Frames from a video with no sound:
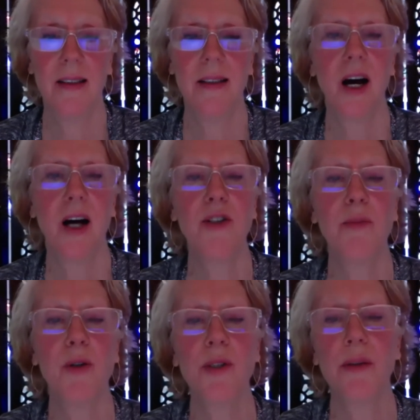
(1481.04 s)

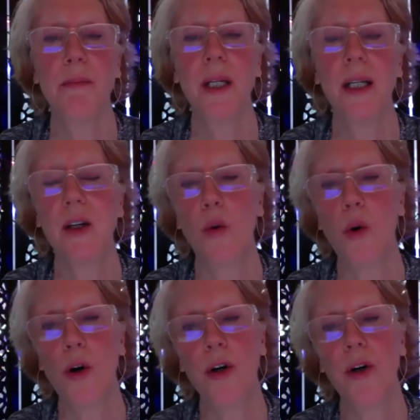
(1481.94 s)
Cosmos meaning
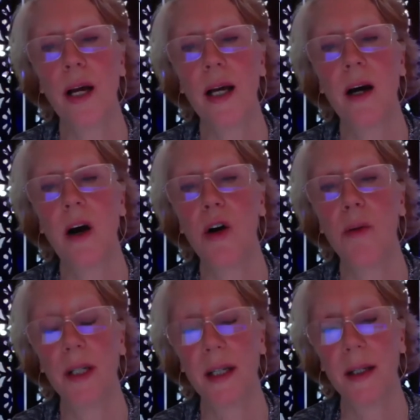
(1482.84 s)
order and
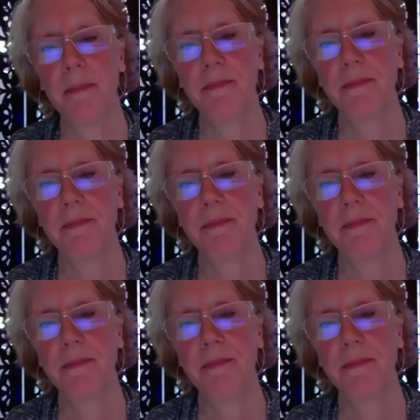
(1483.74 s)
harmony.